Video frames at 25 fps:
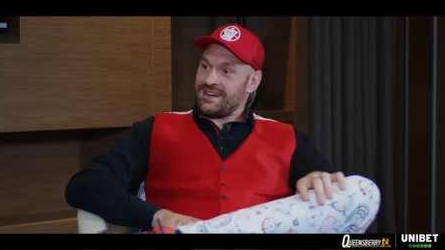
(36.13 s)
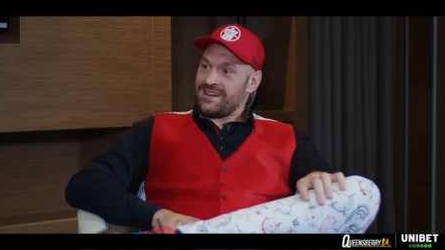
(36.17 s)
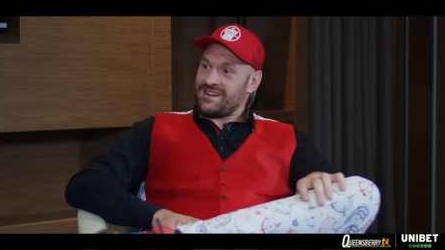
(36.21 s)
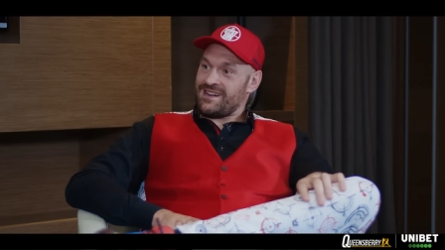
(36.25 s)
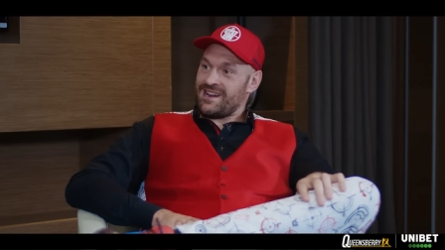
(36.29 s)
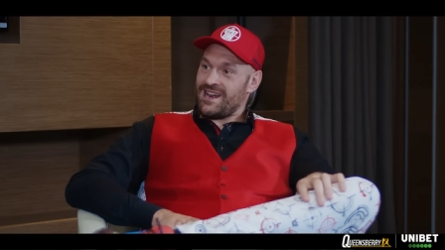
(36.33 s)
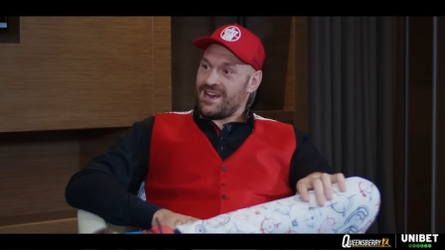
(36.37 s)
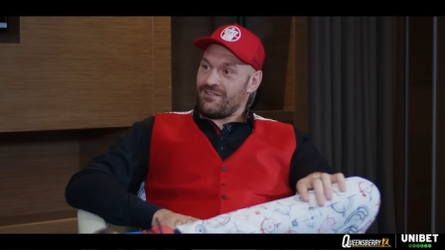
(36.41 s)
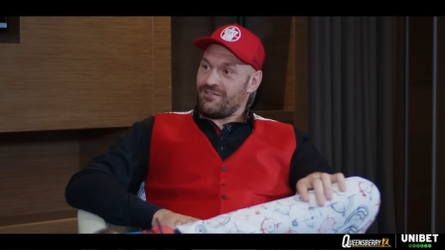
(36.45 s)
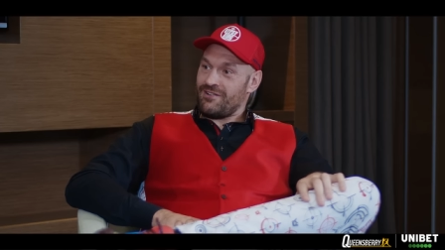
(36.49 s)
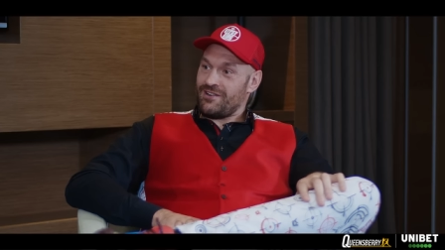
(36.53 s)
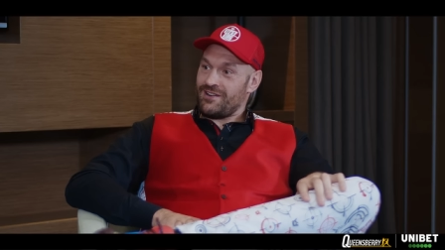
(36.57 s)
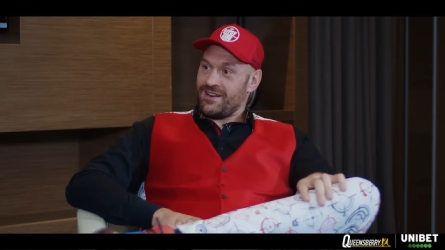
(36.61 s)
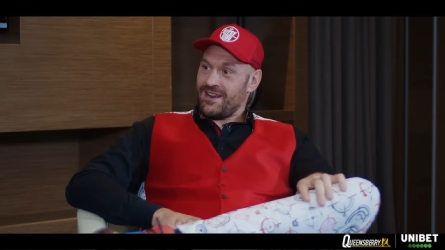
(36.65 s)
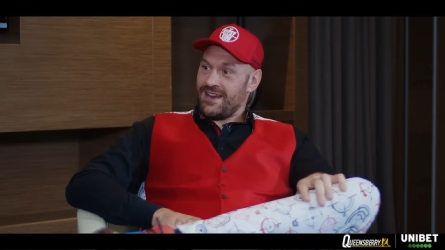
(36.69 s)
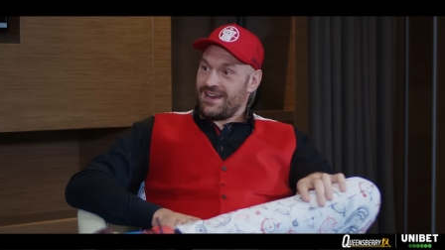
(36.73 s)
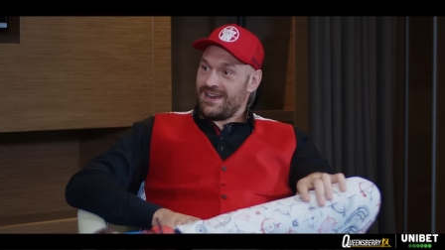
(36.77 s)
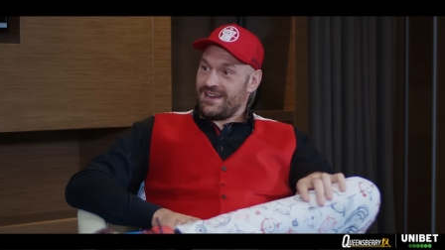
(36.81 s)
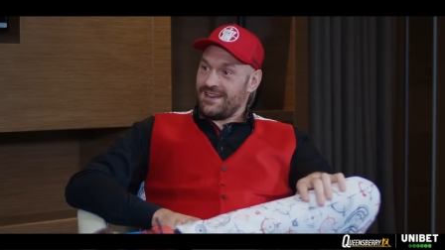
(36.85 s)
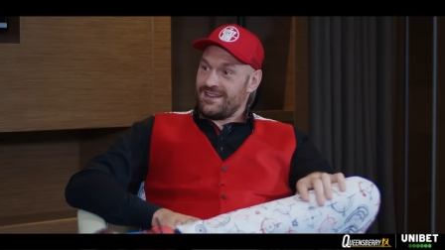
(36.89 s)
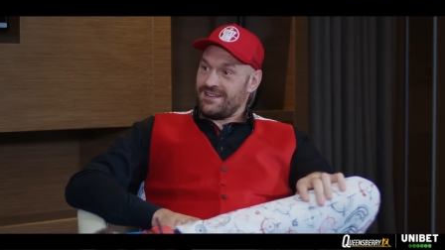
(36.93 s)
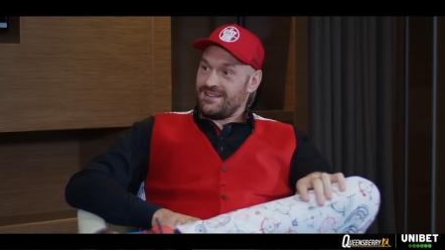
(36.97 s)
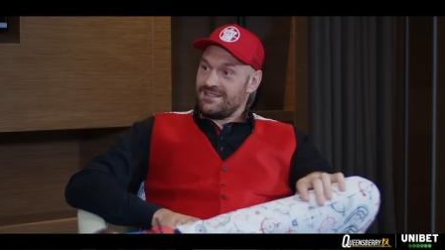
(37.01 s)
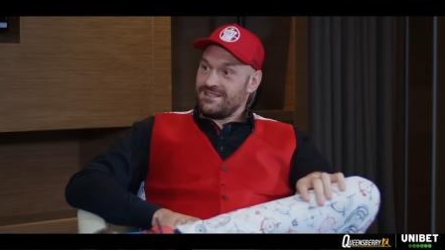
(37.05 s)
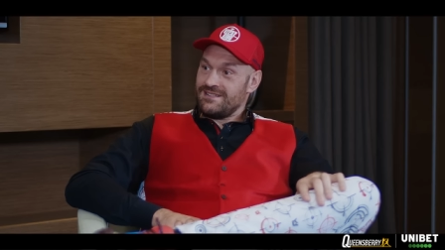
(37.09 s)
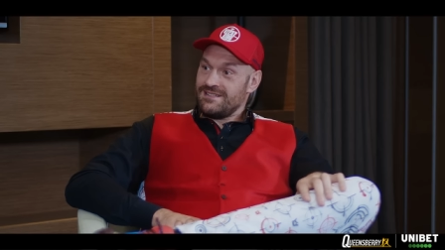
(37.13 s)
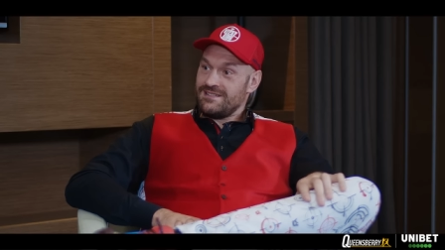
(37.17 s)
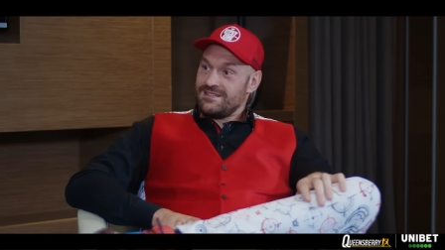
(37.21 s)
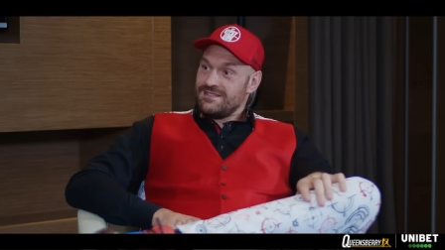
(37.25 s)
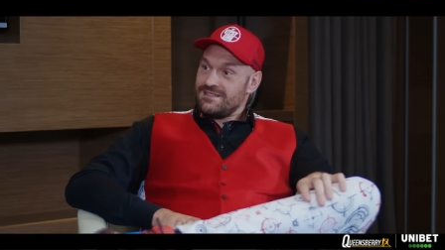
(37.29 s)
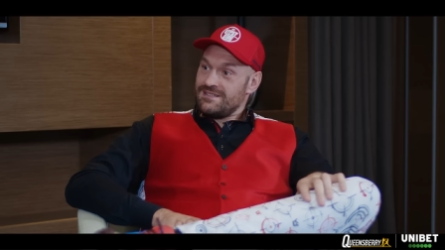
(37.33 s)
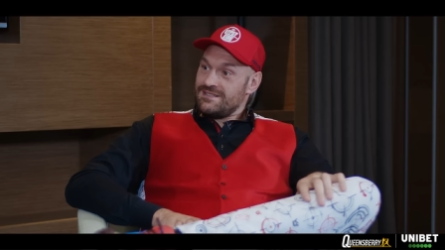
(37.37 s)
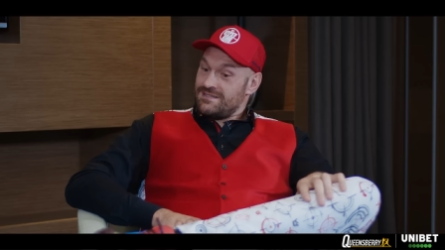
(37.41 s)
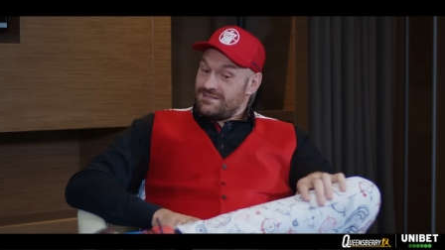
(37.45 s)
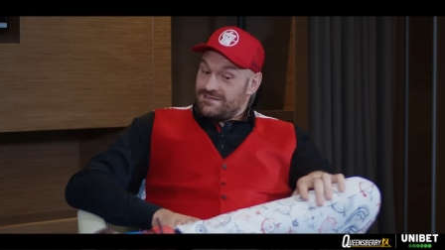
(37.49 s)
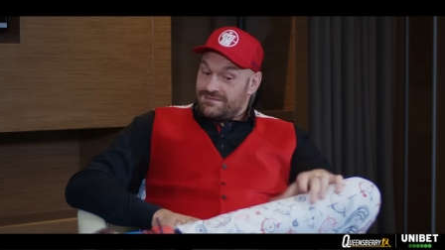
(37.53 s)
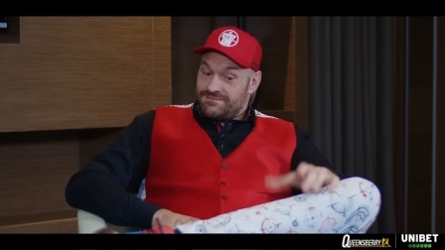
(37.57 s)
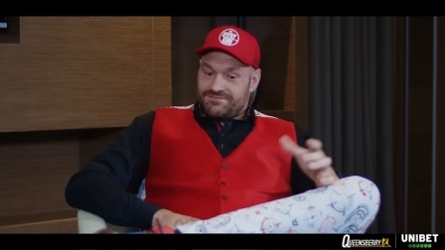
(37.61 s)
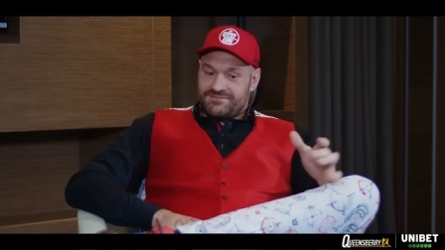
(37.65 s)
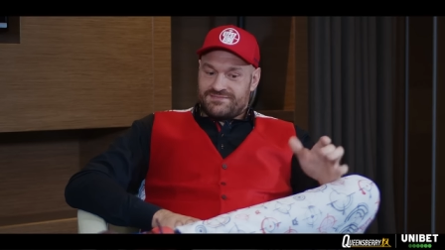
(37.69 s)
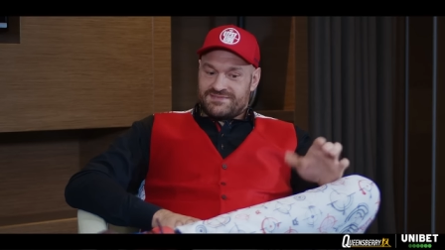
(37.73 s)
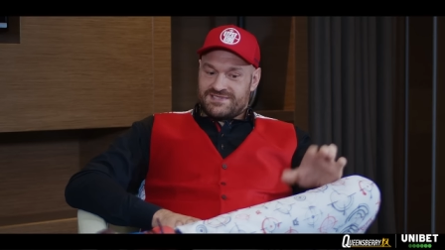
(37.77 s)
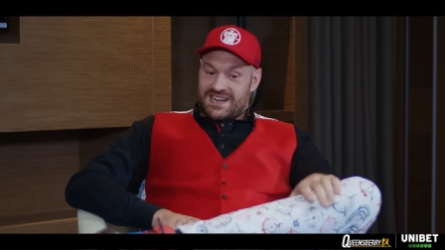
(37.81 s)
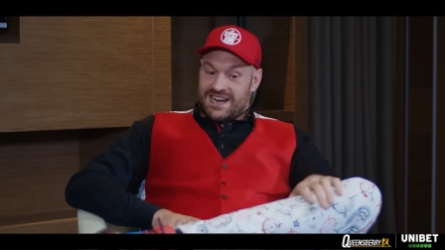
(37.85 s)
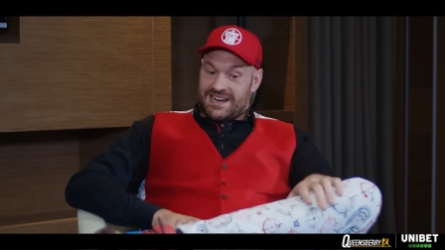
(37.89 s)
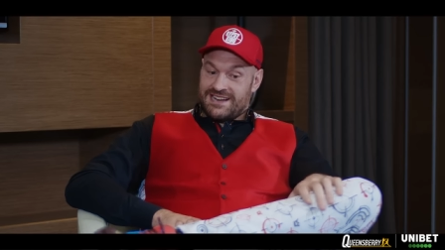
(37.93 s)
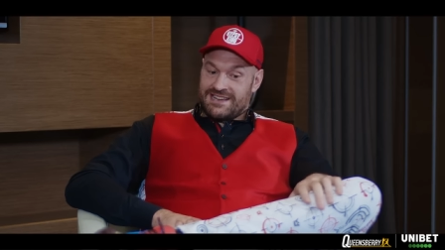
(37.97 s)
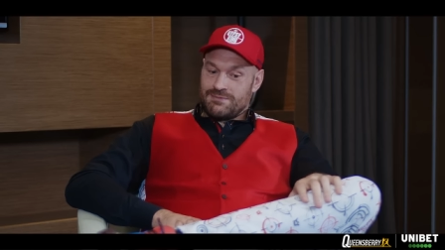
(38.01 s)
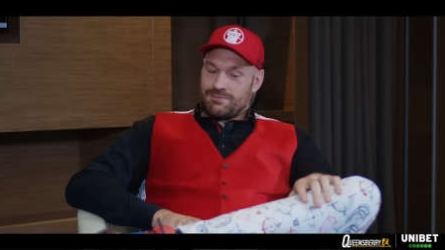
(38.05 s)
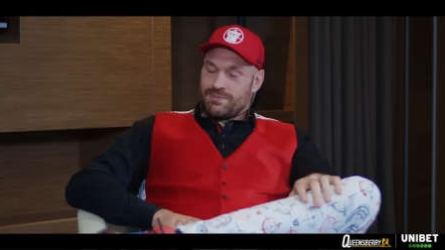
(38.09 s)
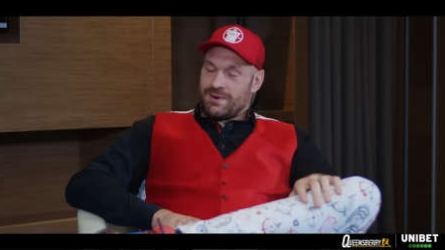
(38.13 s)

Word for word: in there and uh, target